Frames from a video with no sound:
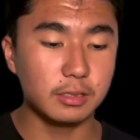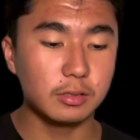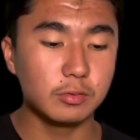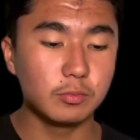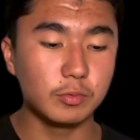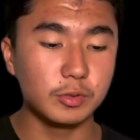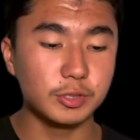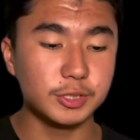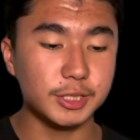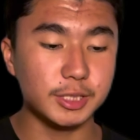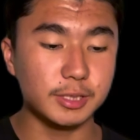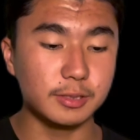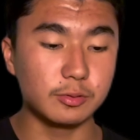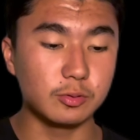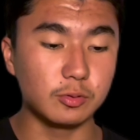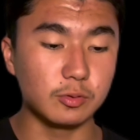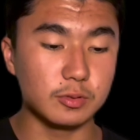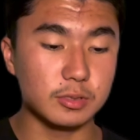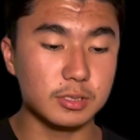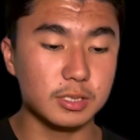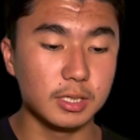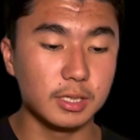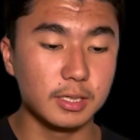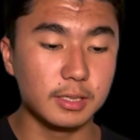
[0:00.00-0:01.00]
which
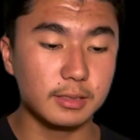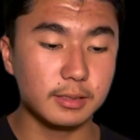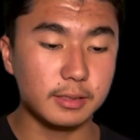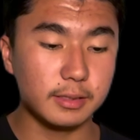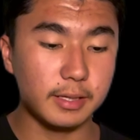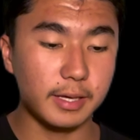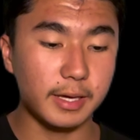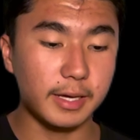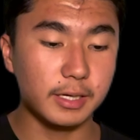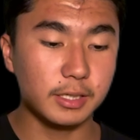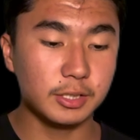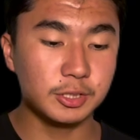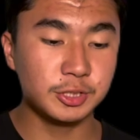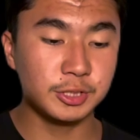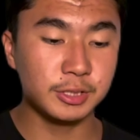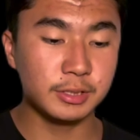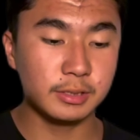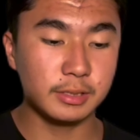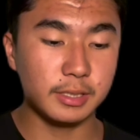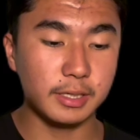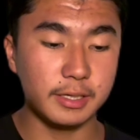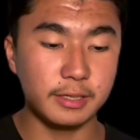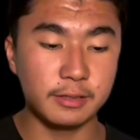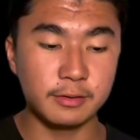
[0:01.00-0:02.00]
equals tangent
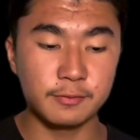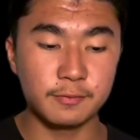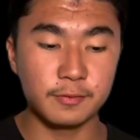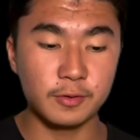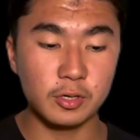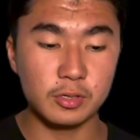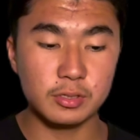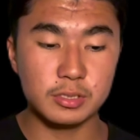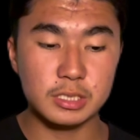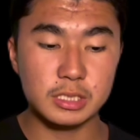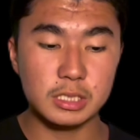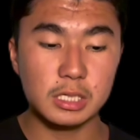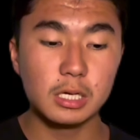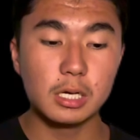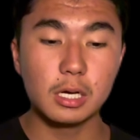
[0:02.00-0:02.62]
inverse